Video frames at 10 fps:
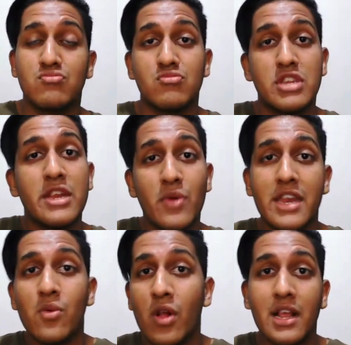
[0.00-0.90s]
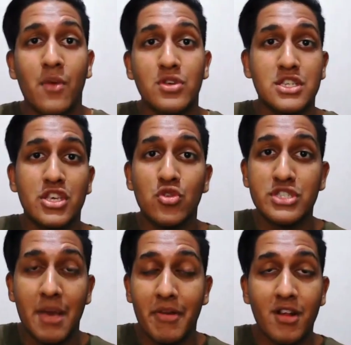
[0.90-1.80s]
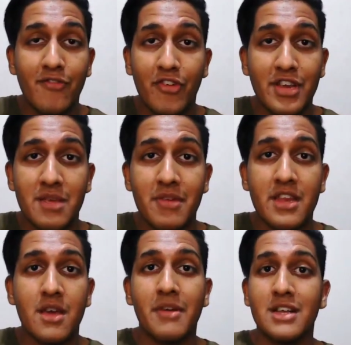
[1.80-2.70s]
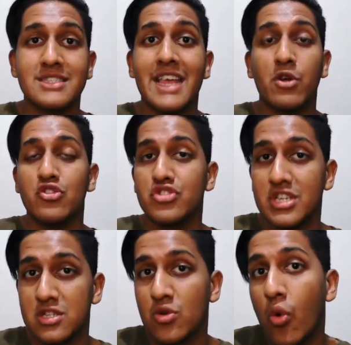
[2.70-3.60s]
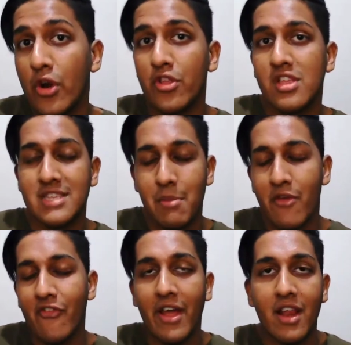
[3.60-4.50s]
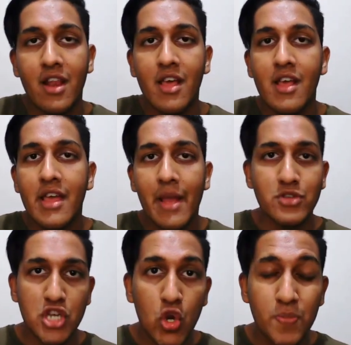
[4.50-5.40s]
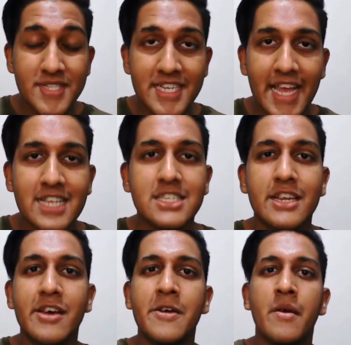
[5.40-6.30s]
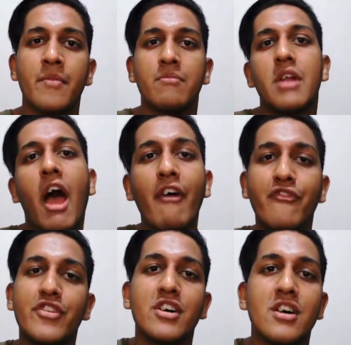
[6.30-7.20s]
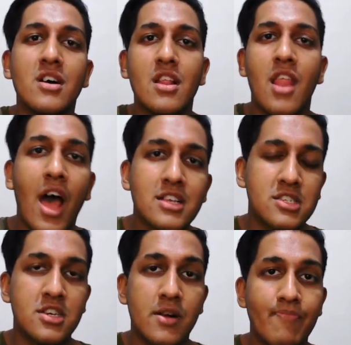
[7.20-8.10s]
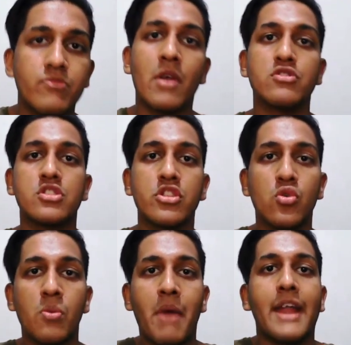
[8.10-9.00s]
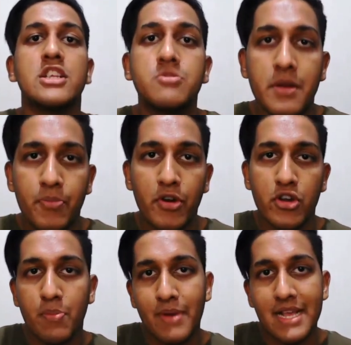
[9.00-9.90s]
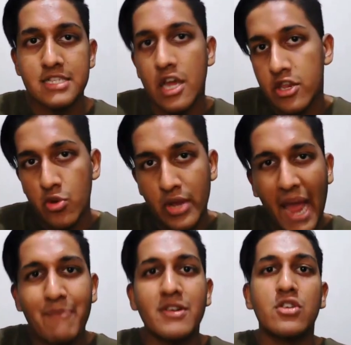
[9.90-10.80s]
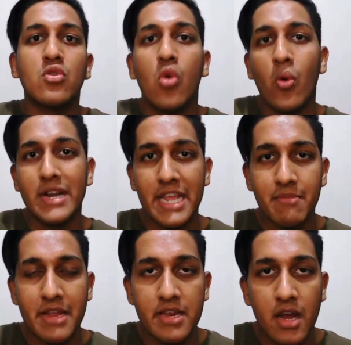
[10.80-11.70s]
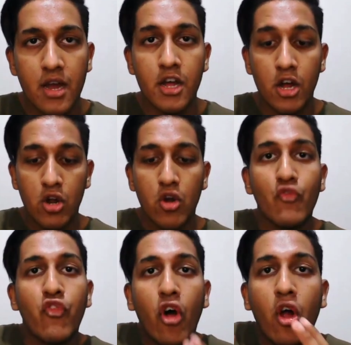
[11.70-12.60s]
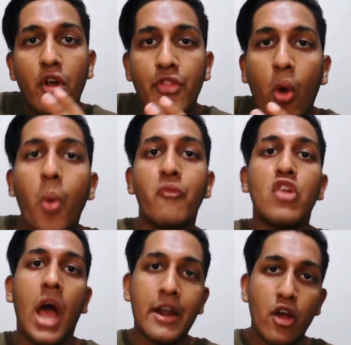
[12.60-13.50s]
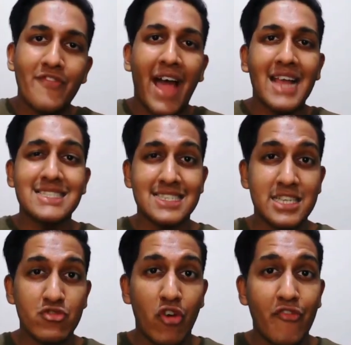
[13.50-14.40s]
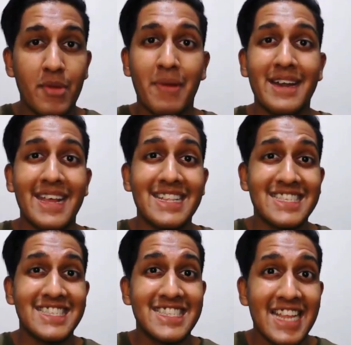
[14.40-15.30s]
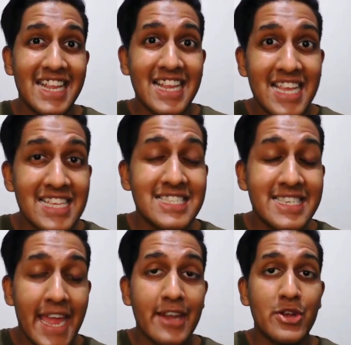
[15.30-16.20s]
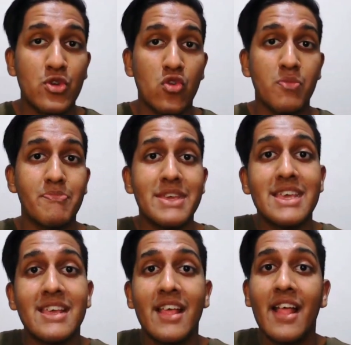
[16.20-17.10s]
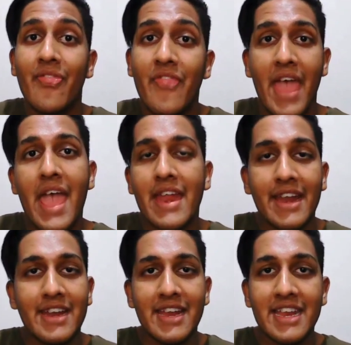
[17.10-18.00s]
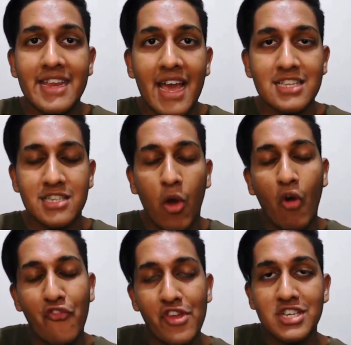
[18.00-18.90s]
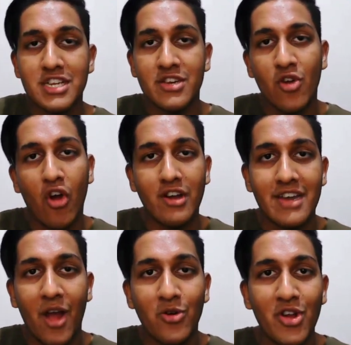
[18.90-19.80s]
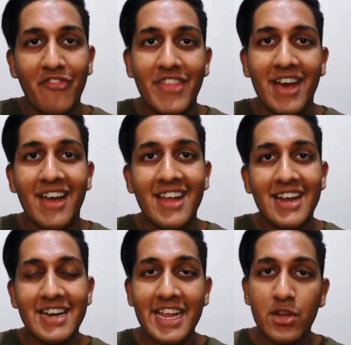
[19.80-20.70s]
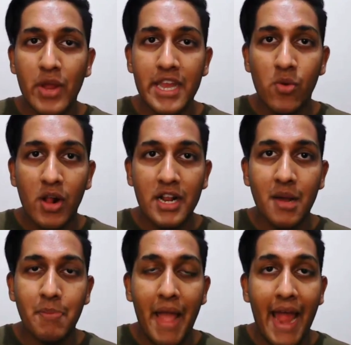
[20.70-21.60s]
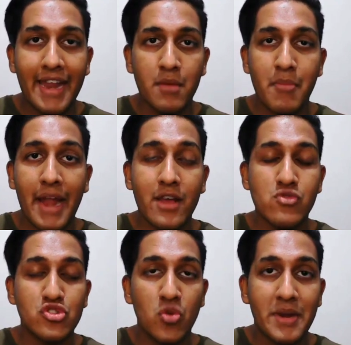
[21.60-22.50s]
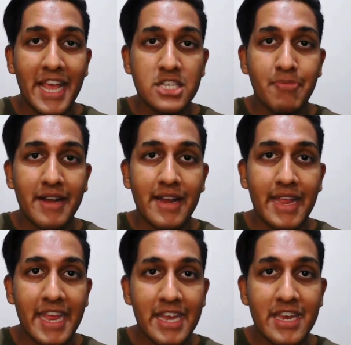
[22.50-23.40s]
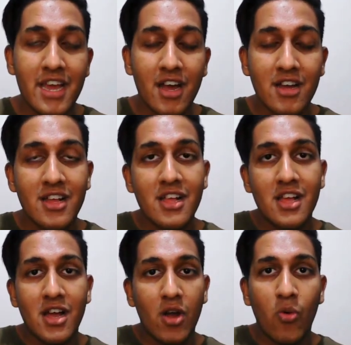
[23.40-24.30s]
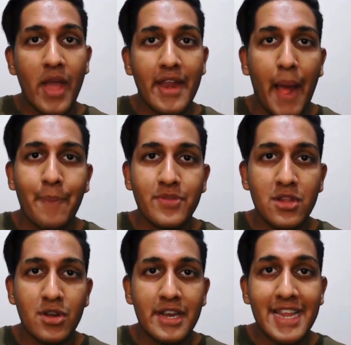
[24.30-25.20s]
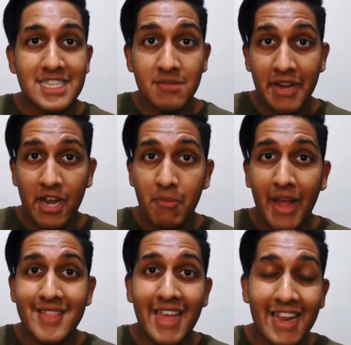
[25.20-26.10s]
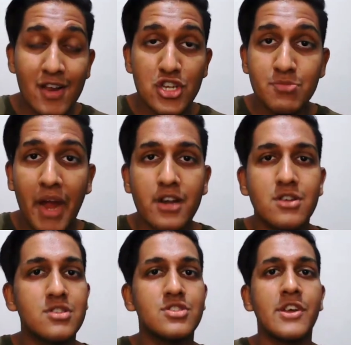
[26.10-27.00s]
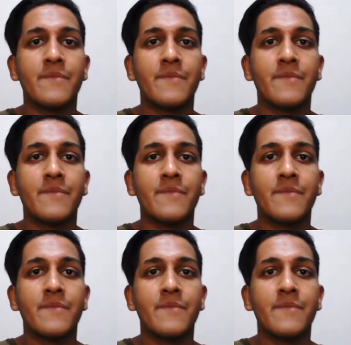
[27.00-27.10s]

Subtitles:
T20 World Cup was a huge debacle for Team India because they couldn't just go to the semi final. It was a group stage exit. But after last year, there was a new management put into place. A new captain took over Team India for the hopeful hunt of the ICC trophy, but it still is yet to be there. And India is now officially knocked out of the T20 World Cup and in a manner which nobody expected. India were absolutely decimated by the English batters.